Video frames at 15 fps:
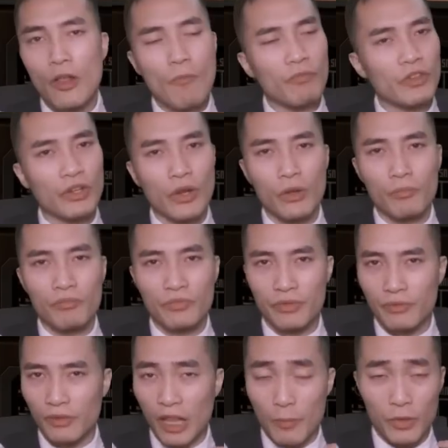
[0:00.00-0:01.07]
You know,
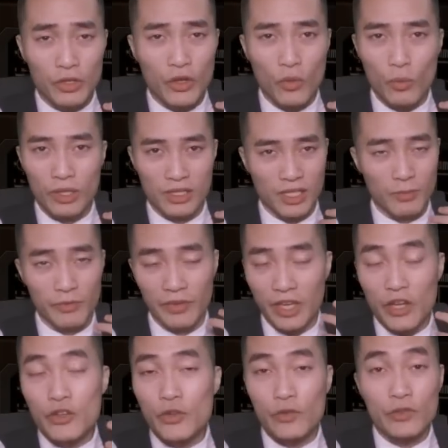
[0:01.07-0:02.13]
let me know what some of the
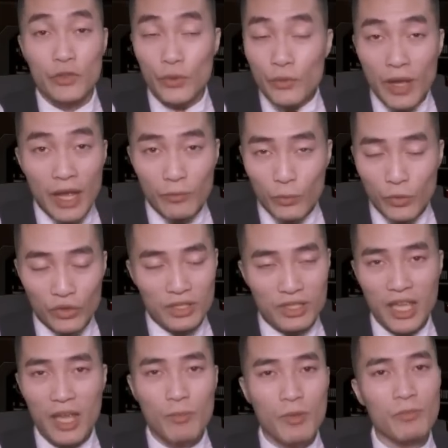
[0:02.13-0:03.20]
issues you had with this
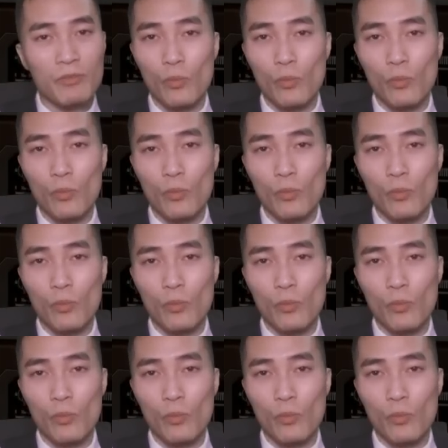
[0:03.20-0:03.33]
game,